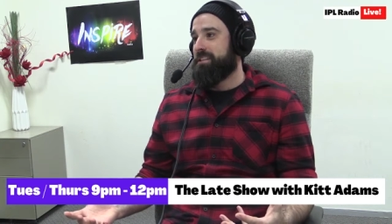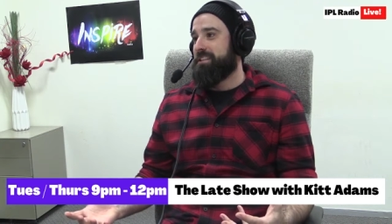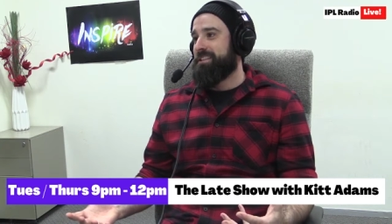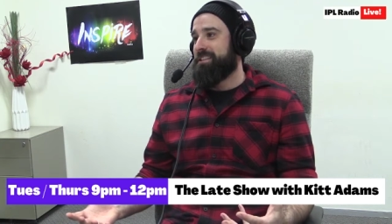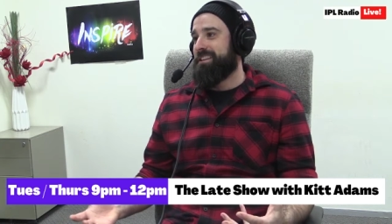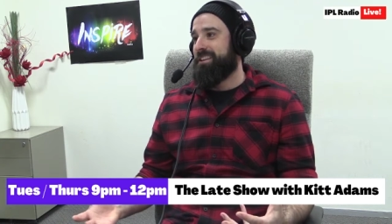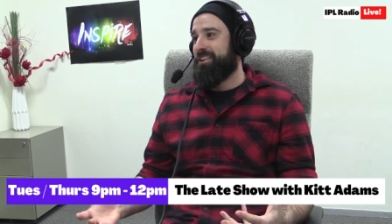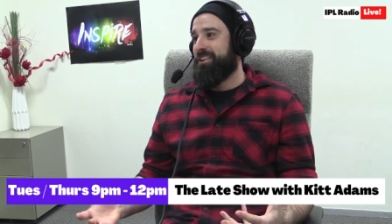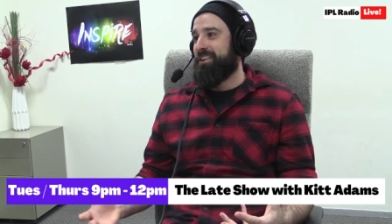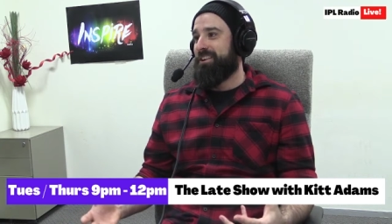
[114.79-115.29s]

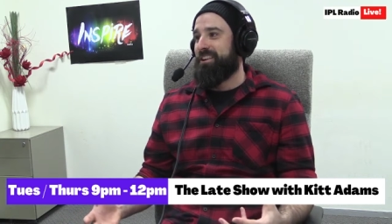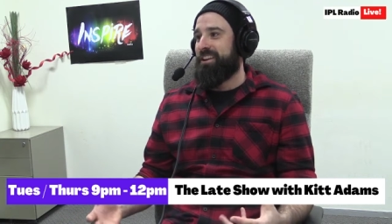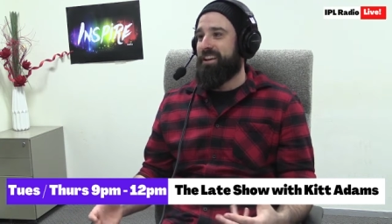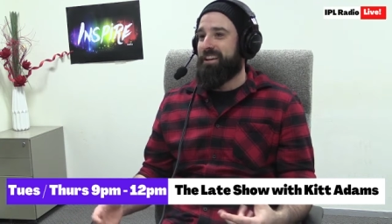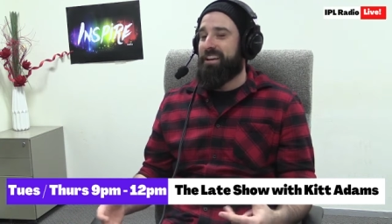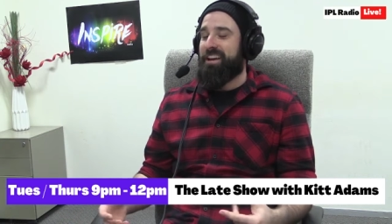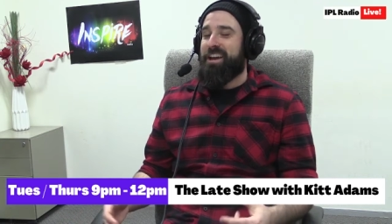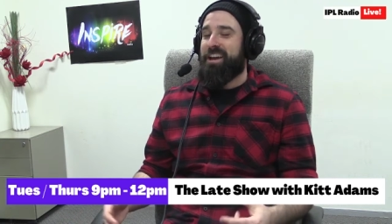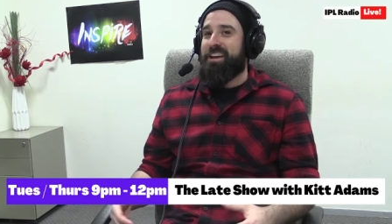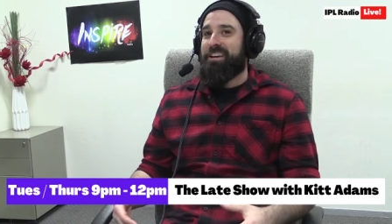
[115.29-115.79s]
you know,
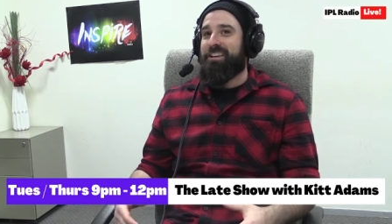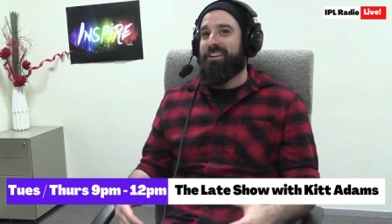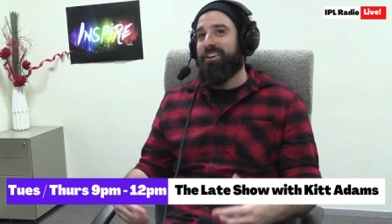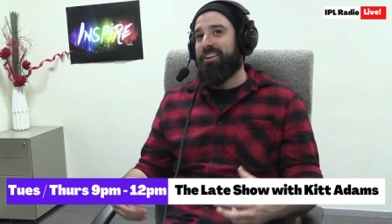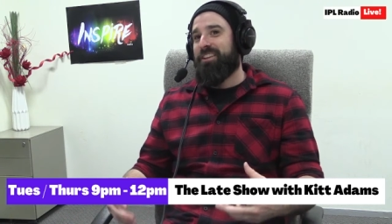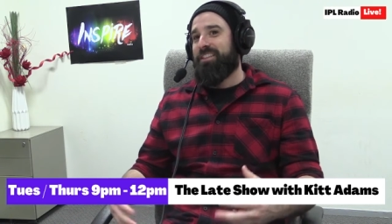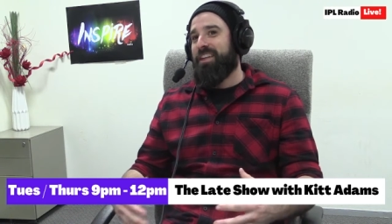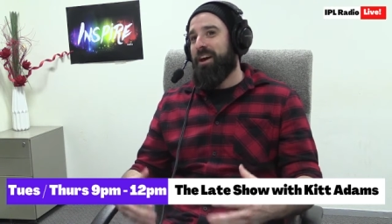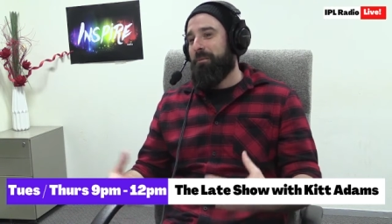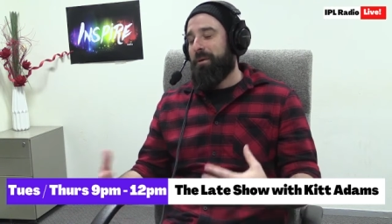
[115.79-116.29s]
you know,
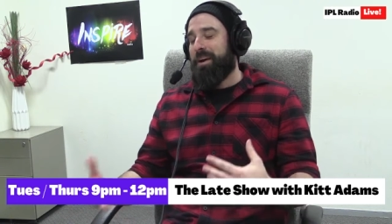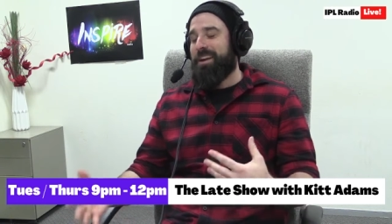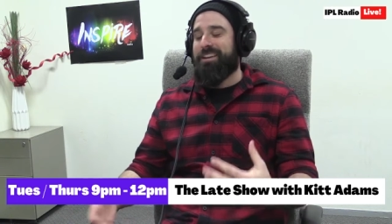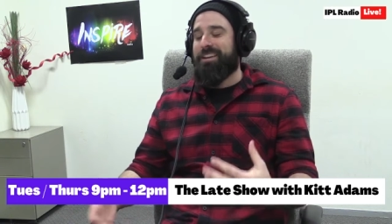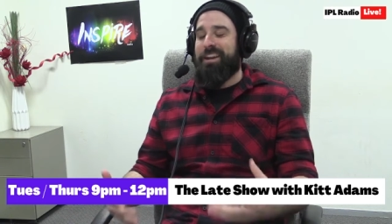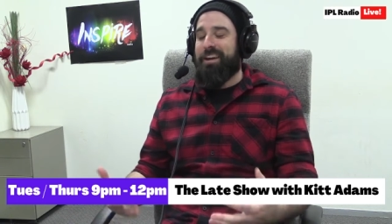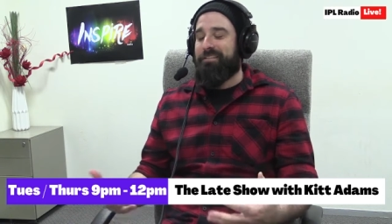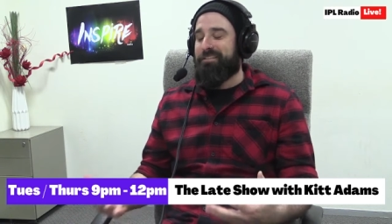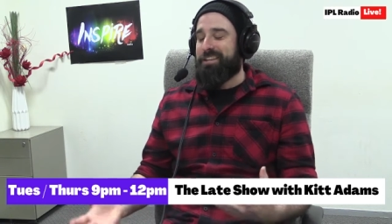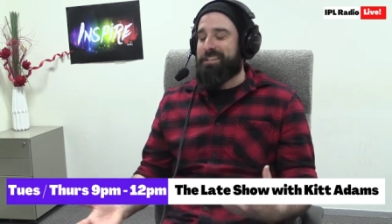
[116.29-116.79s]
that way you're
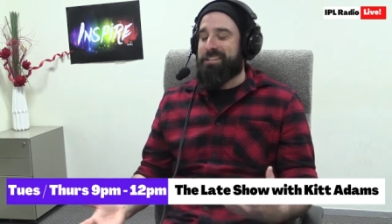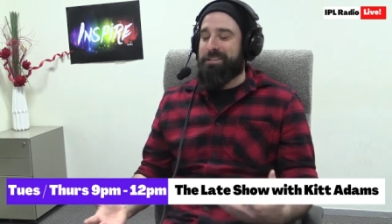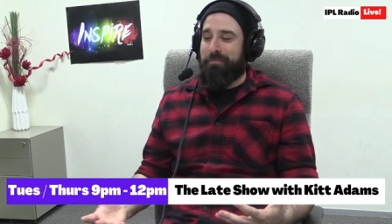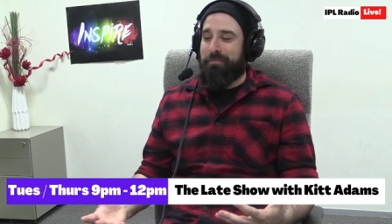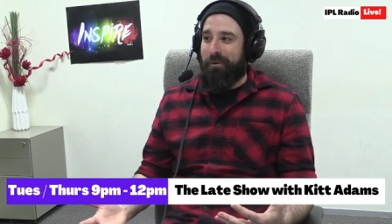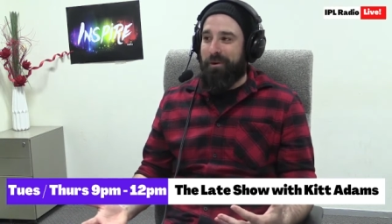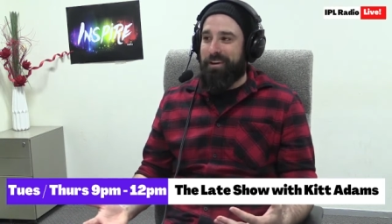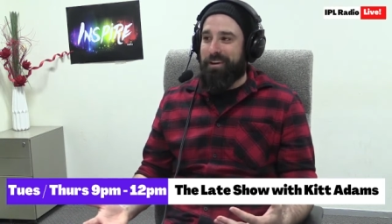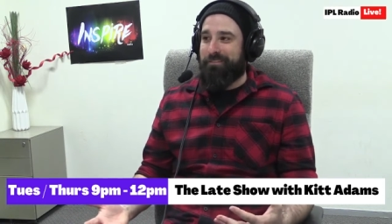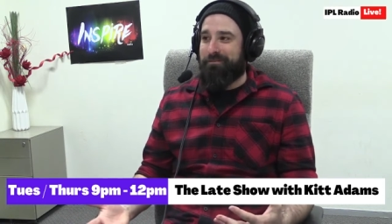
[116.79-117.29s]
never
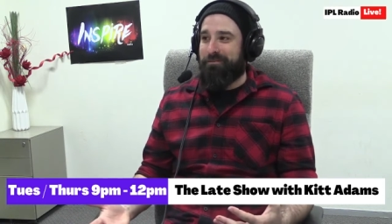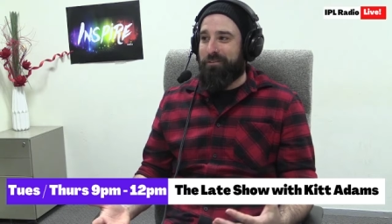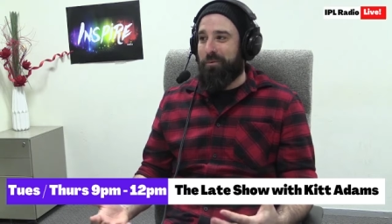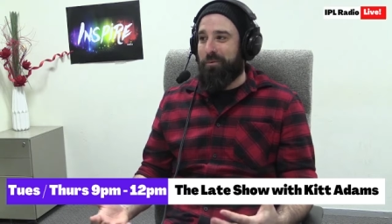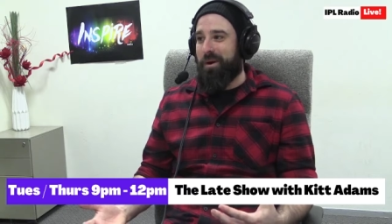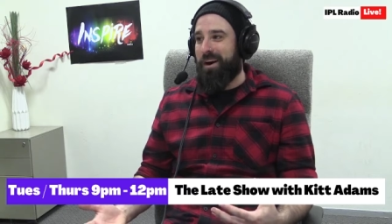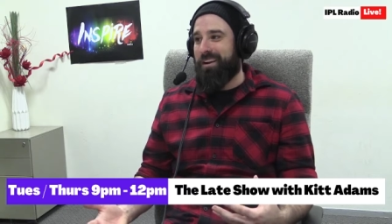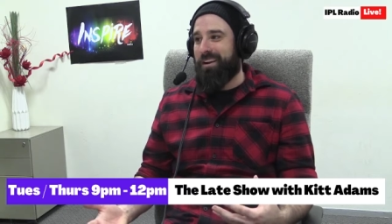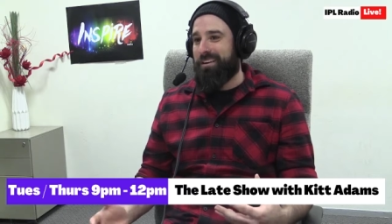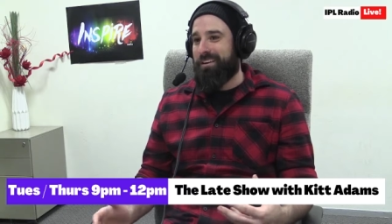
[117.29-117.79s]
disappointed for
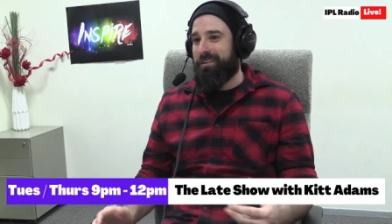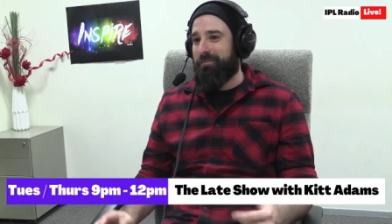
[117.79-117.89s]
one.